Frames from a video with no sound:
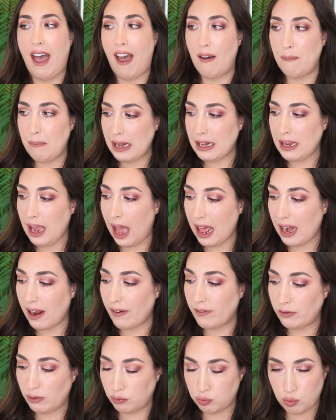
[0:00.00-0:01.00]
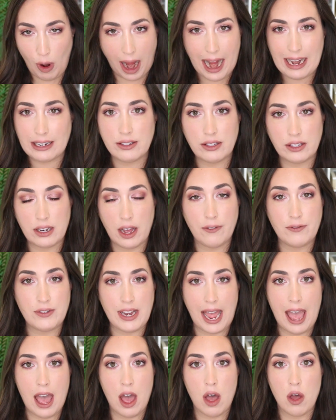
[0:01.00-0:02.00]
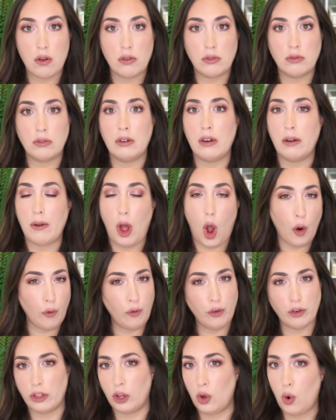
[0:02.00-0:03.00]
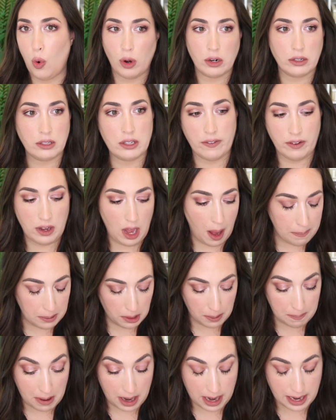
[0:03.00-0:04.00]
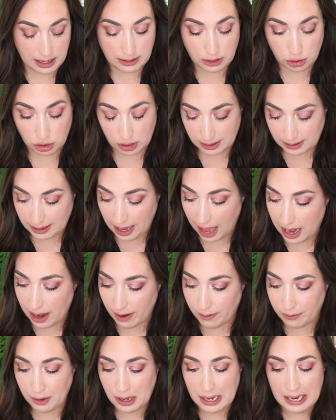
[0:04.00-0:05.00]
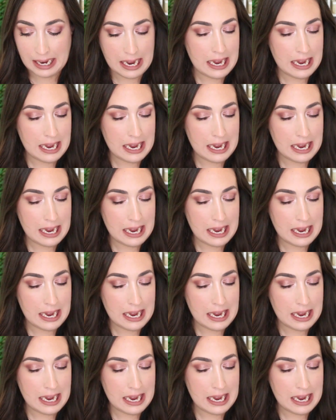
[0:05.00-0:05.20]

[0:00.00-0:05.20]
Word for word: I've been kind of writing stuff down over the course of a couple of months, just kind of,